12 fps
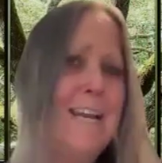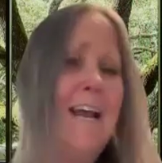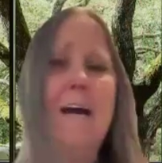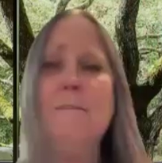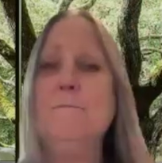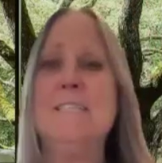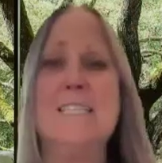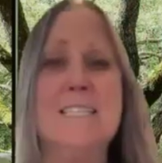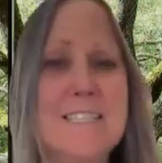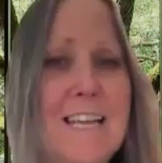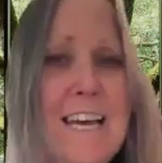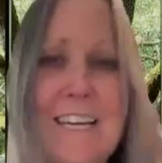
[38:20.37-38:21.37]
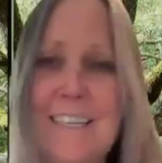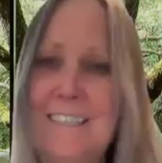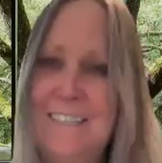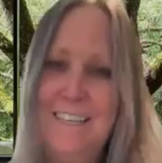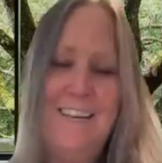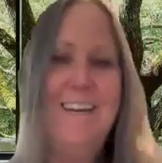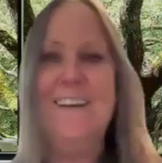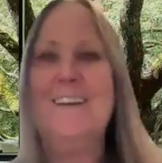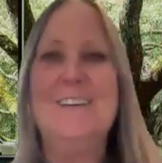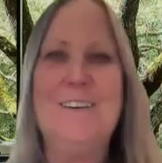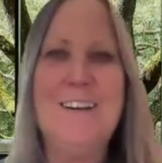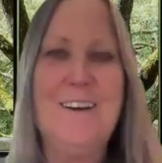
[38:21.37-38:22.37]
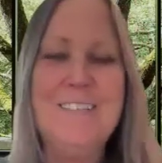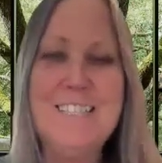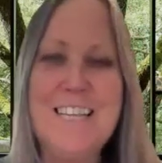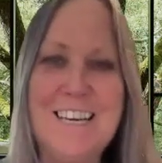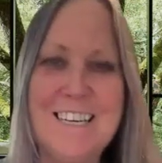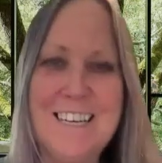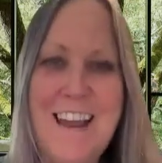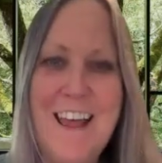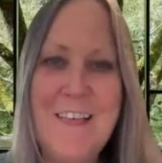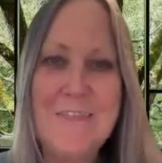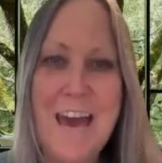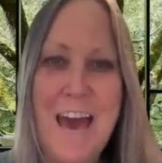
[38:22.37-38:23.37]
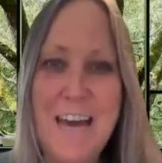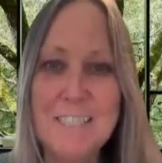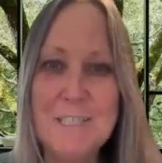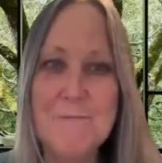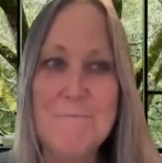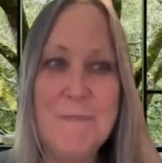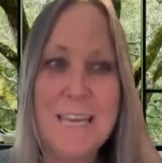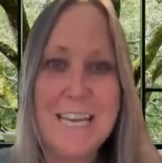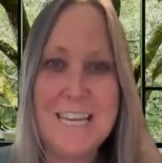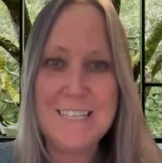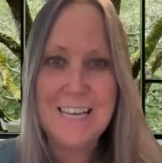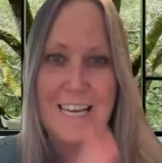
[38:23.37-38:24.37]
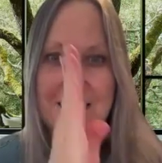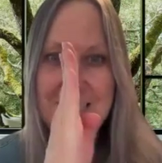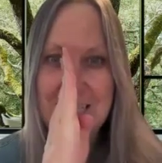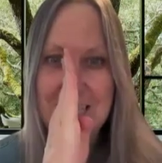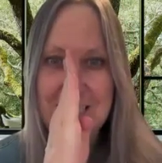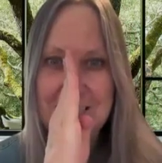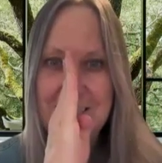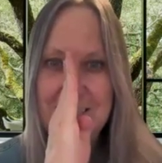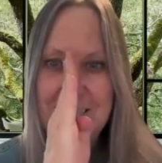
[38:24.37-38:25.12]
And I'm just like, and I was like, that's me. That's like,